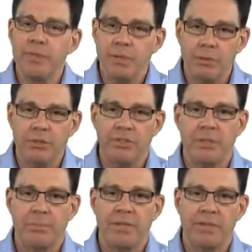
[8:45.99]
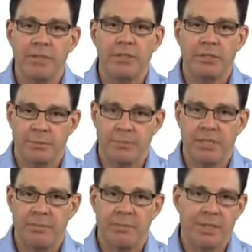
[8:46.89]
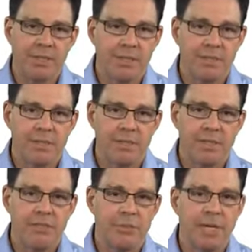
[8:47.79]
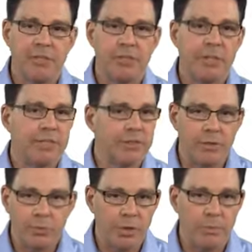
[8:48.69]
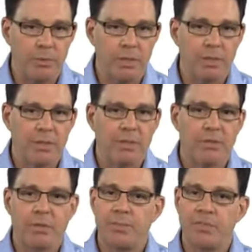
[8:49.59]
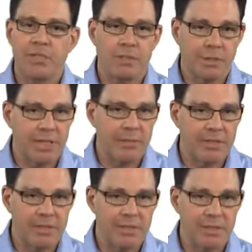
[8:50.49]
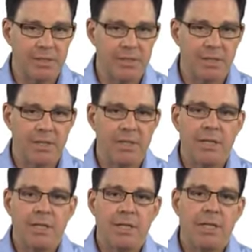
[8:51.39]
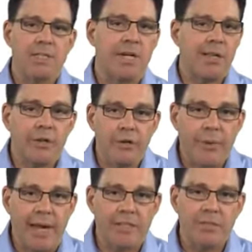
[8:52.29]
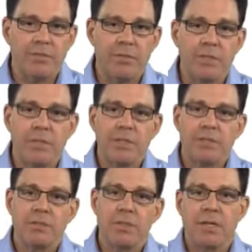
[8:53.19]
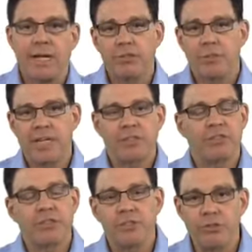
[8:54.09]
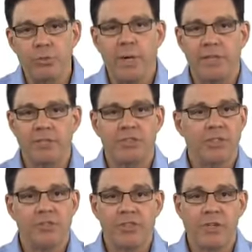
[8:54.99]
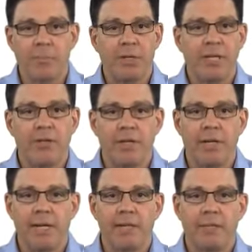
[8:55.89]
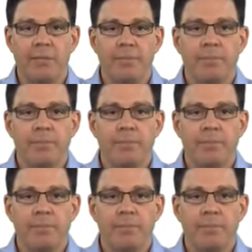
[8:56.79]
real ownership by your leadership team, since each manager has her own workbook that represents her line of business. It's highly interactive, so it allows your managers to do what-ifs as they plan the year ahead.